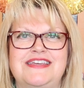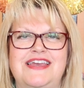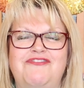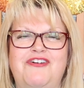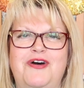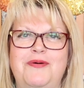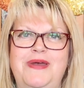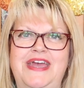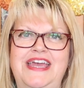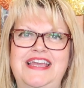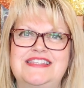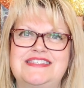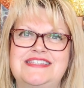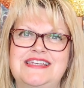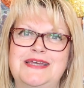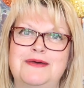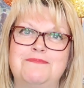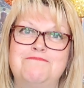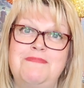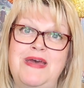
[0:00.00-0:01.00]
If I'm
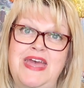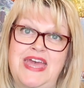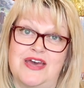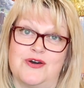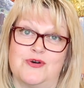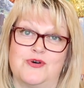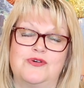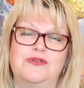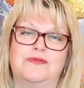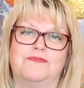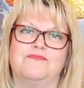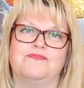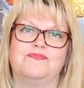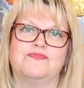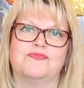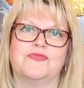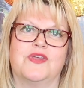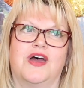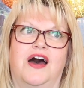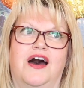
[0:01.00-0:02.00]
eating a meal,
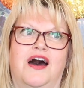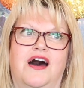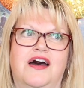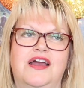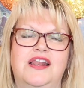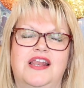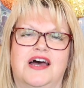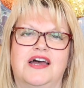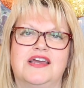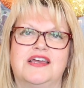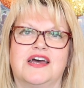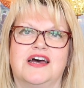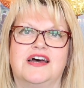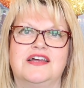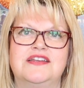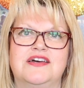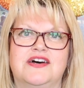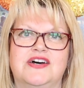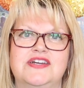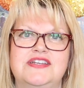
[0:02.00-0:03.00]
I like a
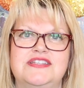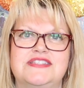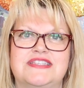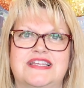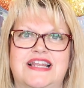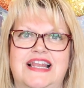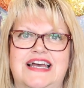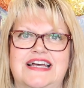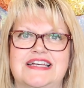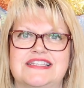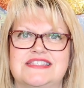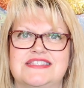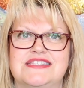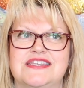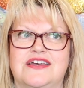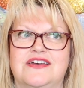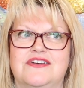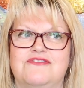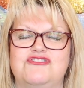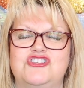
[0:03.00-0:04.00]
nice glass
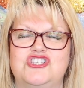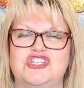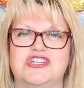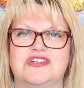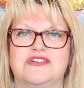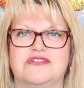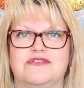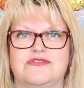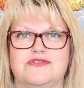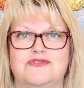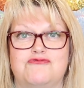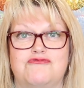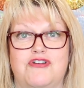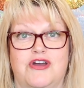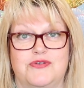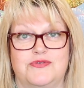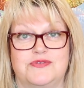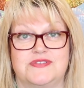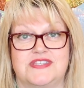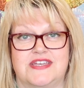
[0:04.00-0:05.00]
of chilled
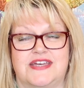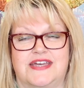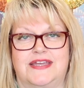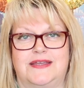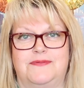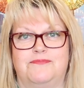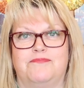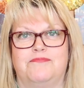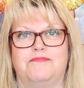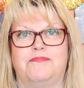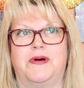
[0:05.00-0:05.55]
rosé.